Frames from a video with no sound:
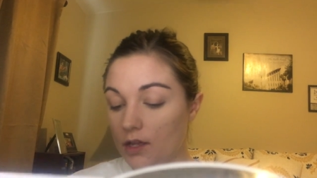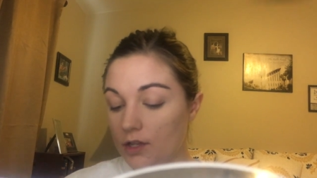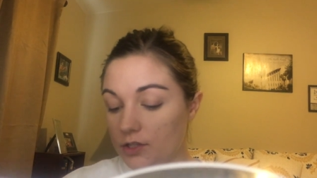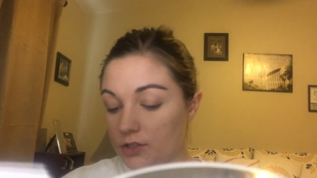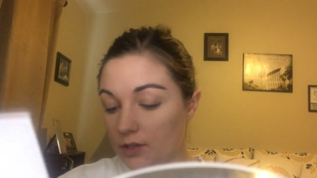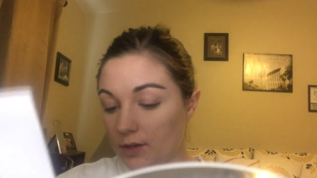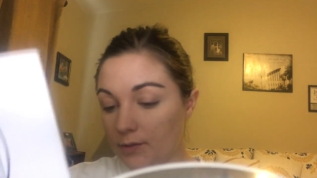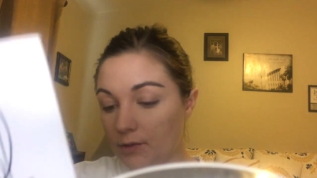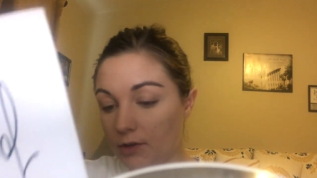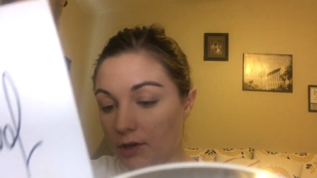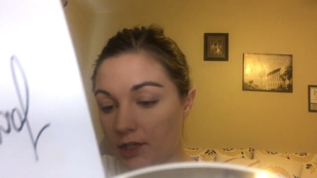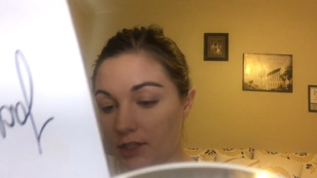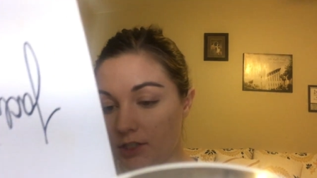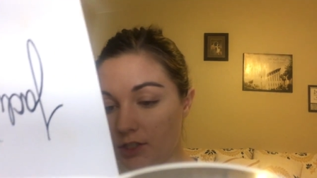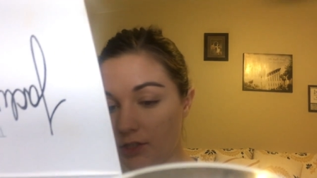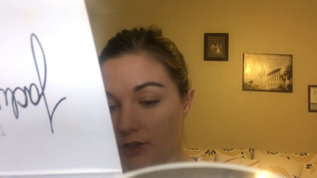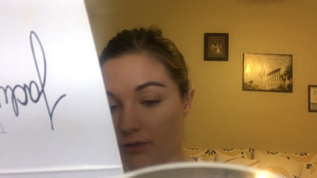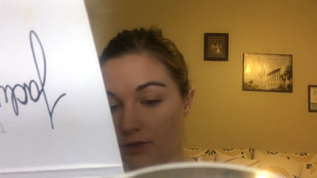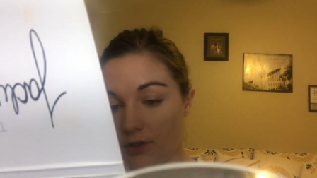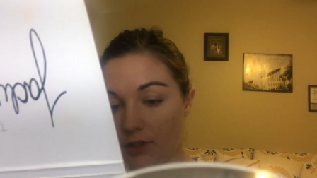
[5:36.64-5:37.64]
So I'm going
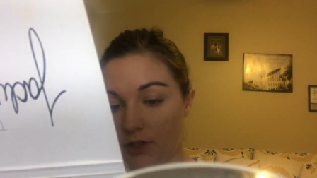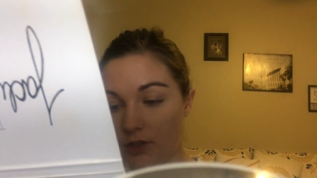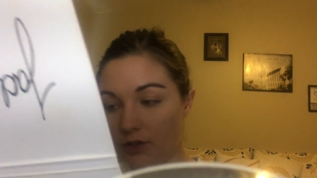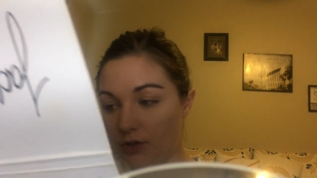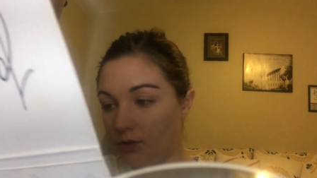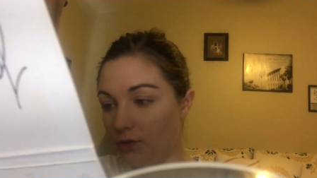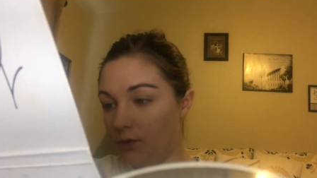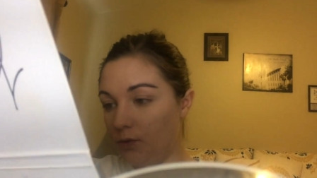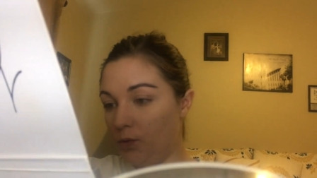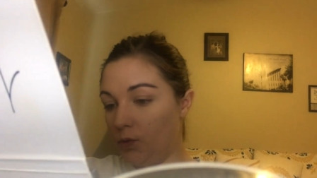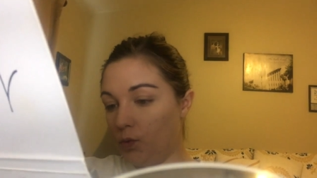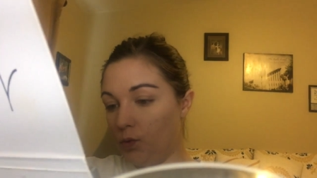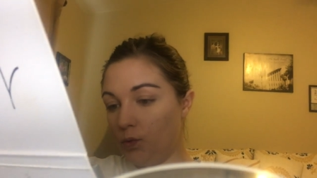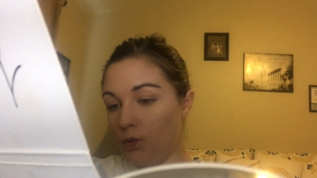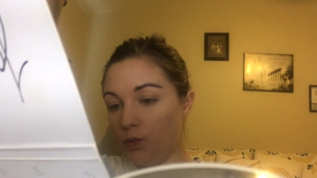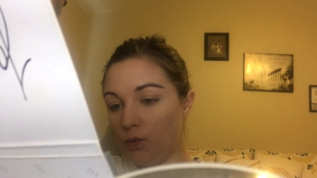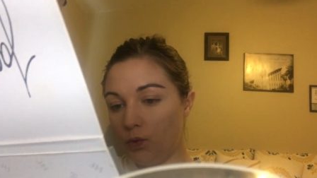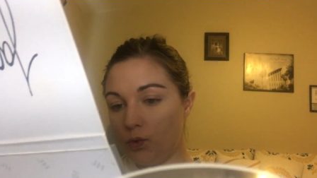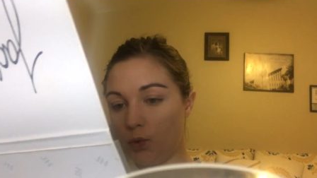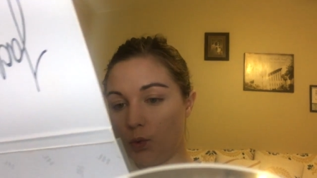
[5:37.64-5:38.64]
to
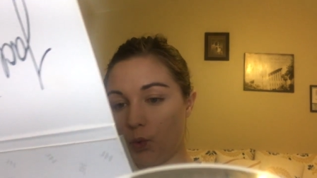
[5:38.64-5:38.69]
use